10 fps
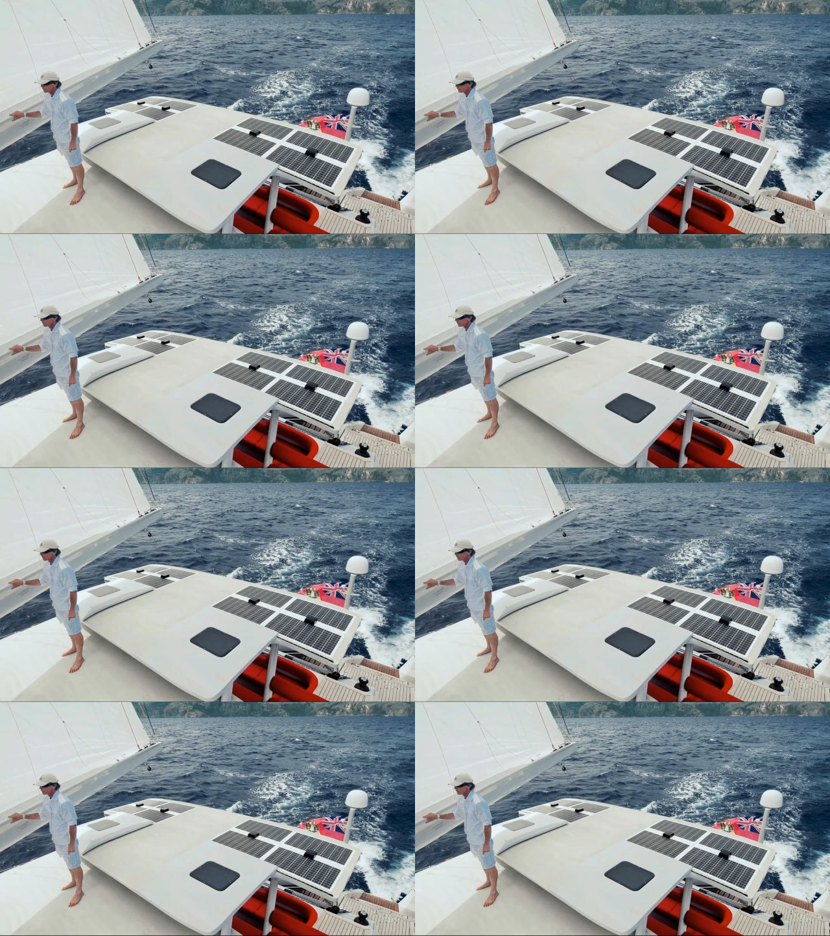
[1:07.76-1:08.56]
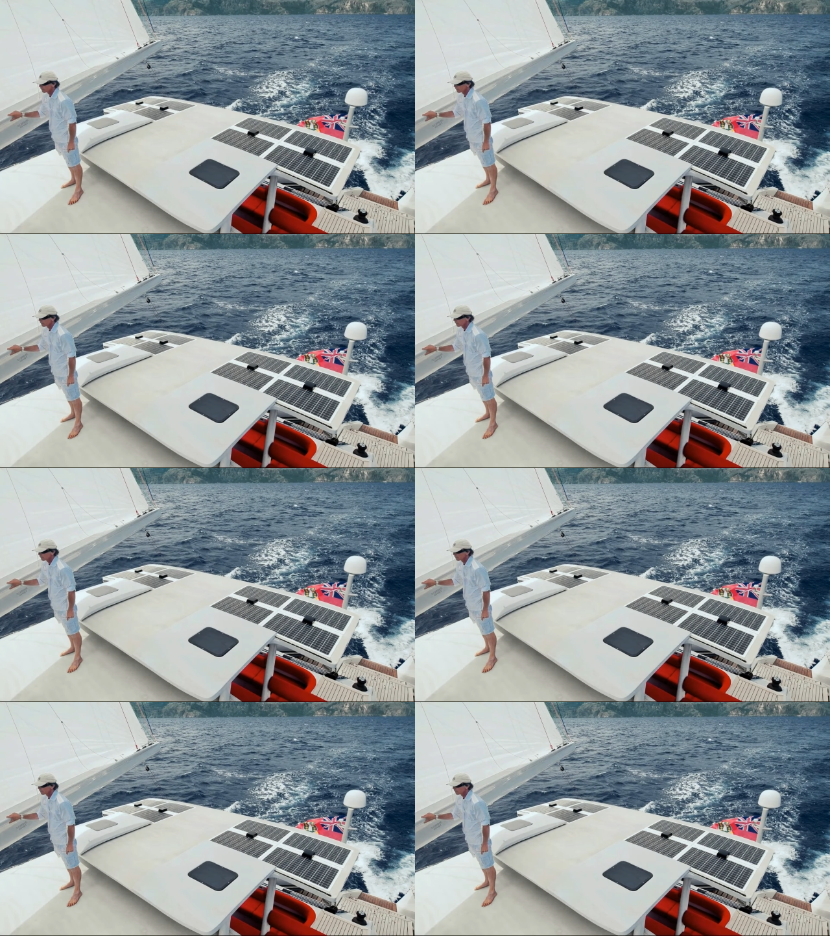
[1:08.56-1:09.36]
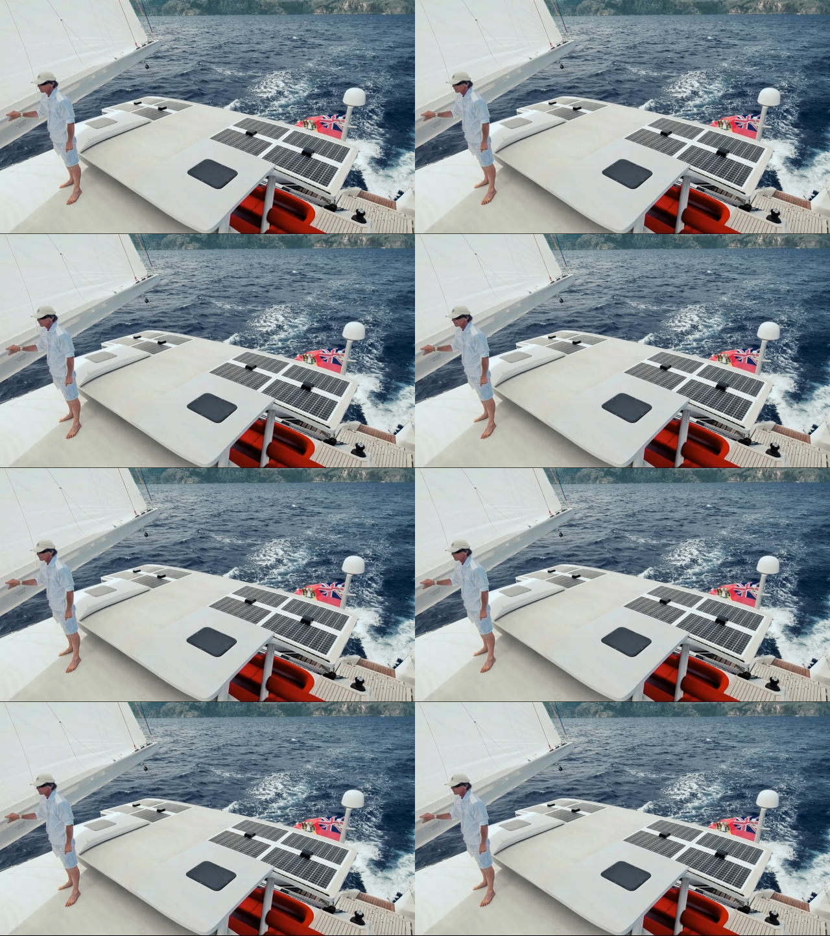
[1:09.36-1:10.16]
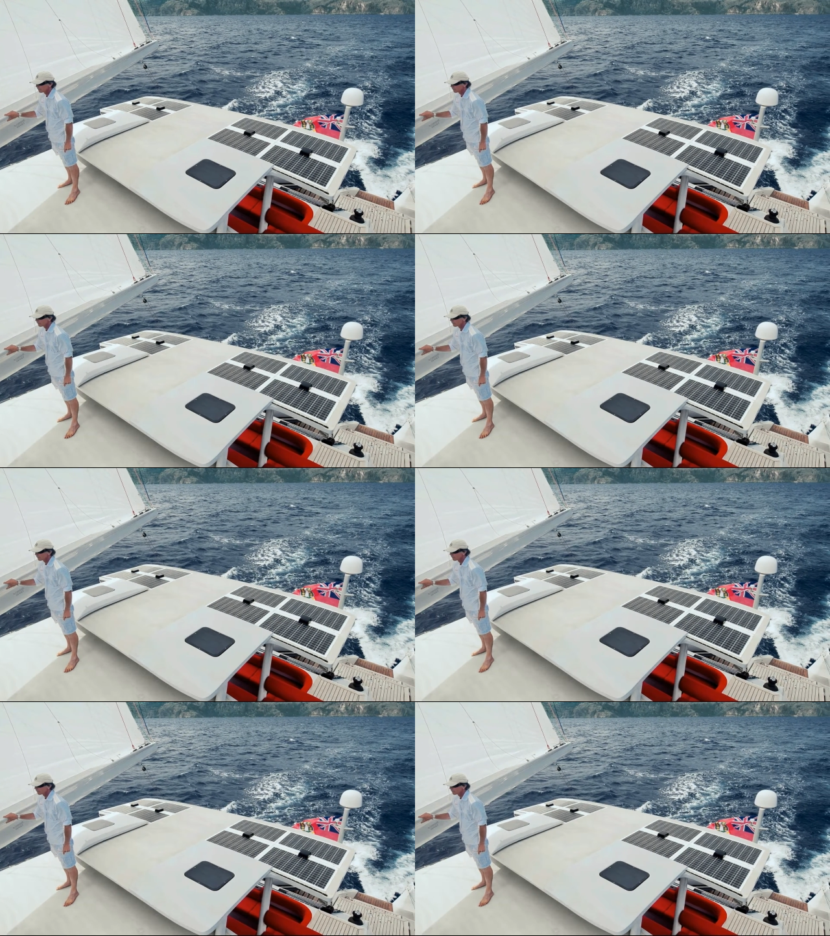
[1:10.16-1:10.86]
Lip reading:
No face is visible, so there are no lips to read.